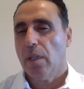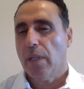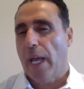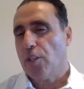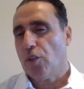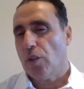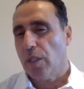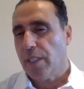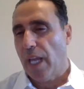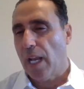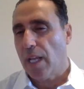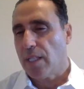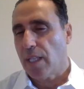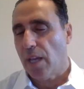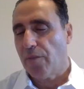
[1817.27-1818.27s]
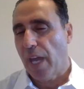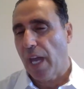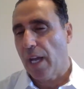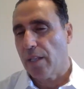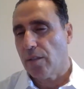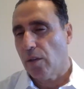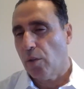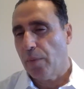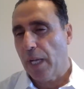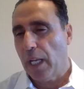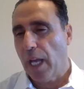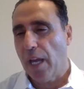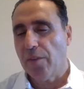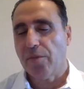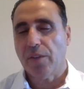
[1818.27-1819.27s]
natural talents I've had all my
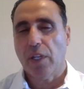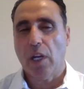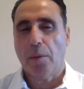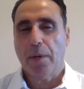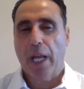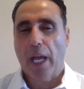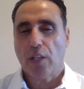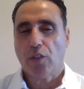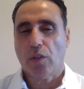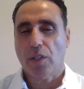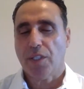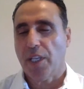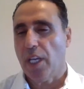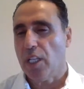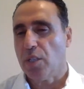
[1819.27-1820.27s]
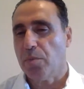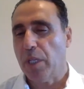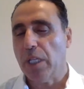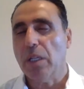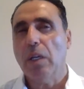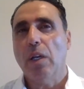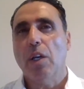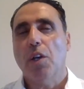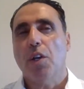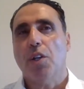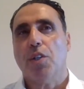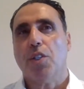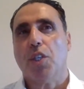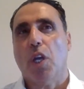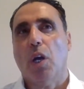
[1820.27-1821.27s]
life. You know, I'm a natural salesman.
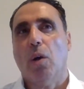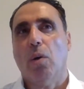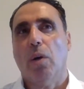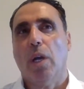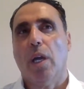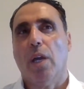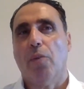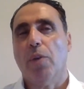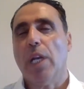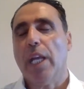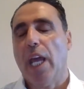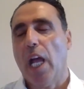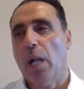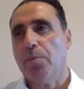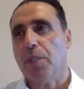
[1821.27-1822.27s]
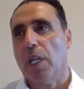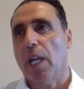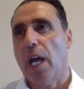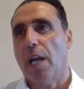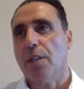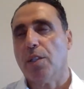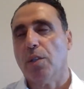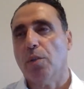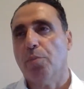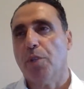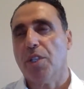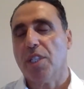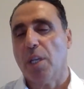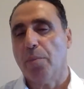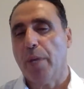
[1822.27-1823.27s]
So it really helped a lot to
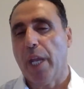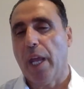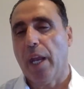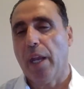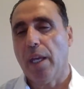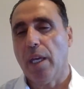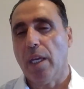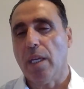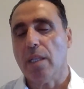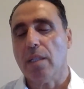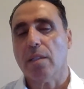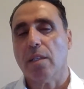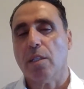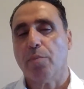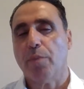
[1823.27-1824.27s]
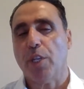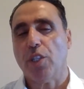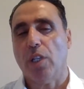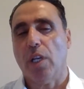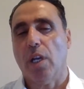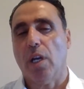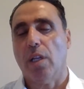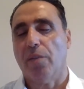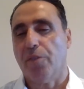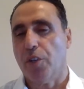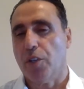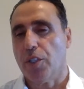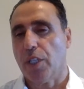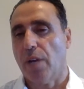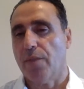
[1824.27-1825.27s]
put somebody at ease, especially on the
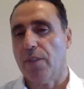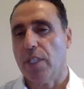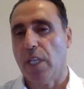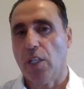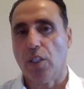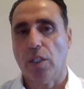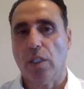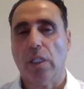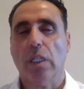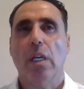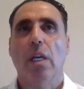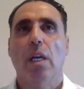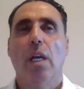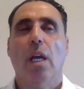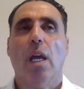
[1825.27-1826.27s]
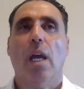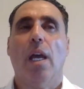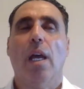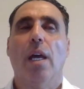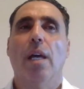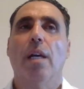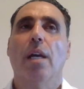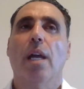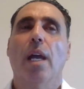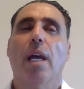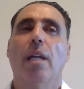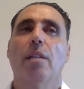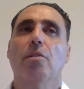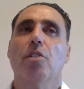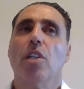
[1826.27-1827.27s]
first conversation.
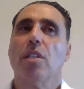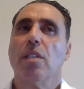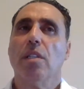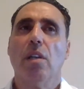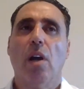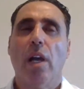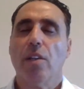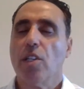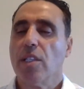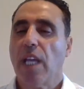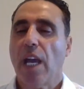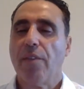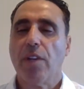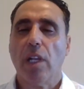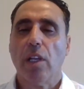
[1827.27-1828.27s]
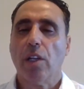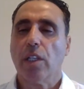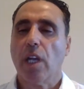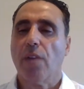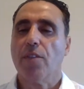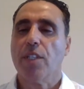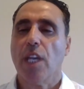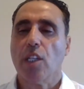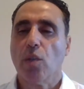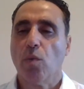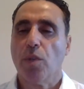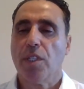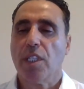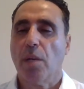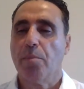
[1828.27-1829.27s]
And just, you know, I'm just having a little
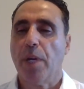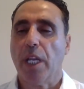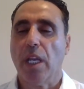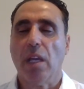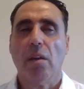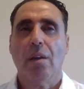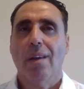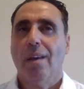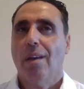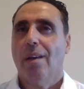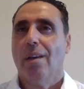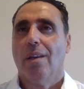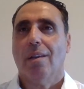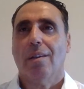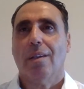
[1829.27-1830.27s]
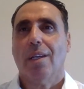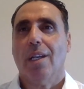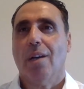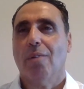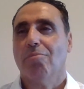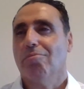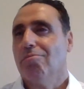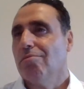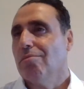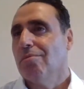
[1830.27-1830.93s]
conversation with somebody, you know,